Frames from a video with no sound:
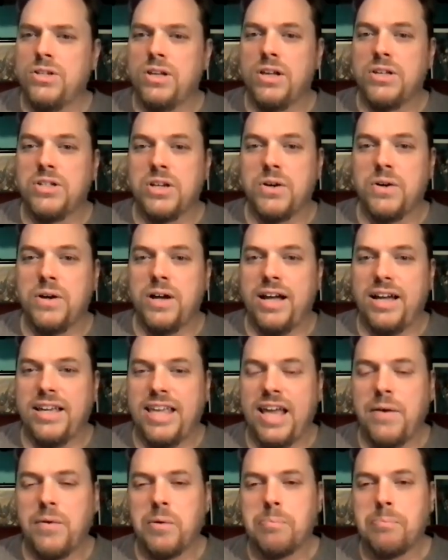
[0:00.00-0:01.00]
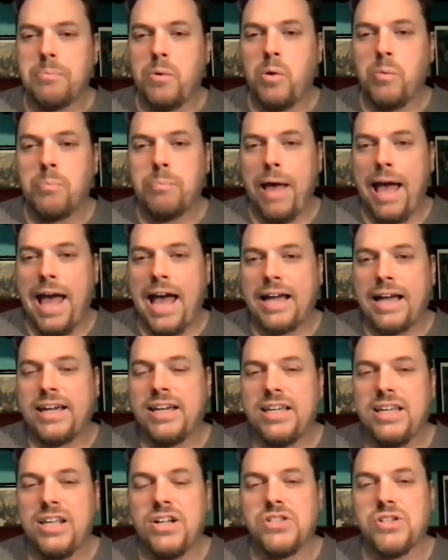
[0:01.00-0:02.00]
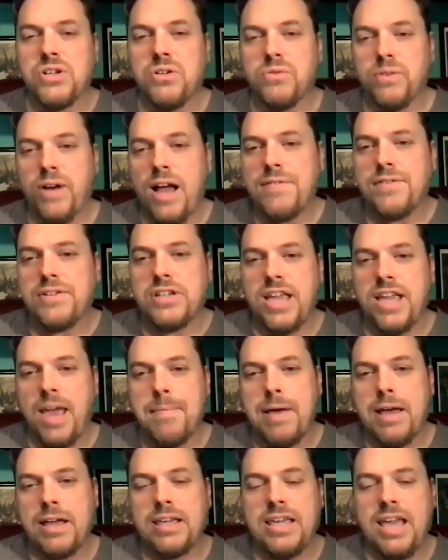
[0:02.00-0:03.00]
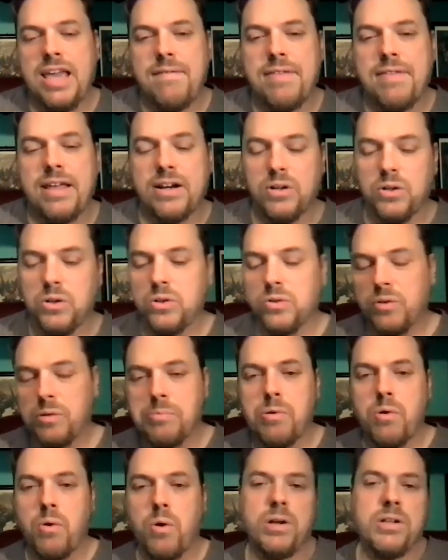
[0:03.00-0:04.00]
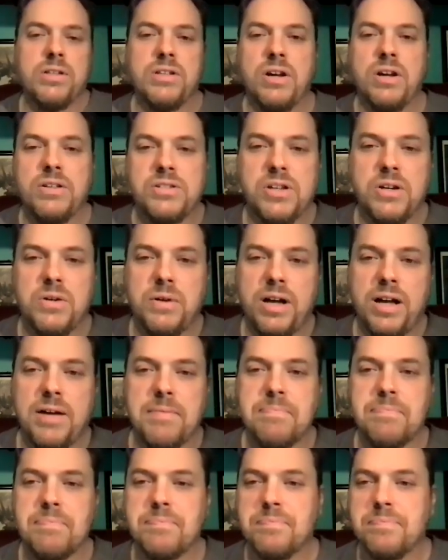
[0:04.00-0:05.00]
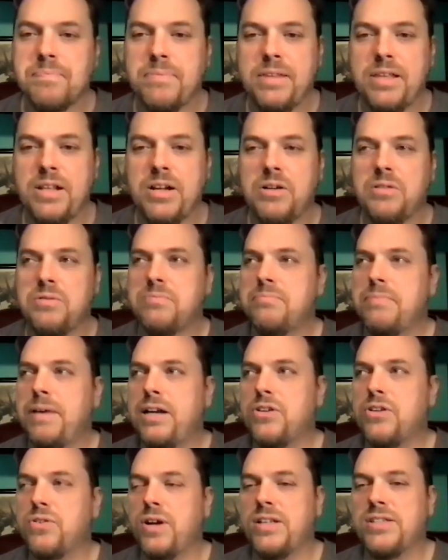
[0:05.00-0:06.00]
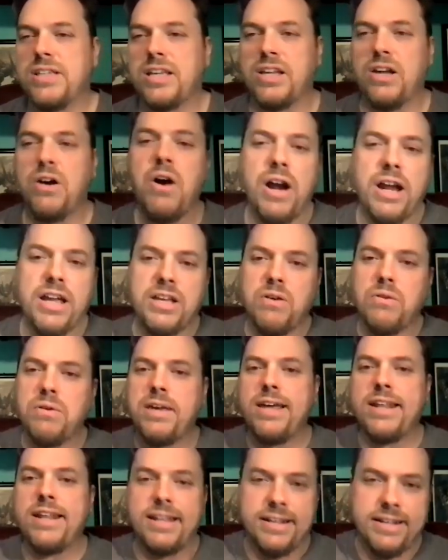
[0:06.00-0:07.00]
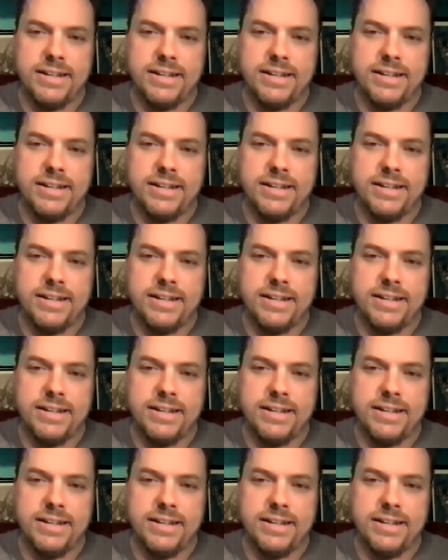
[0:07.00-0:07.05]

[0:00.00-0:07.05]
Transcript: So we're back. So Ravage came back and gave that whole report, and Megatron's like, all right, go get it.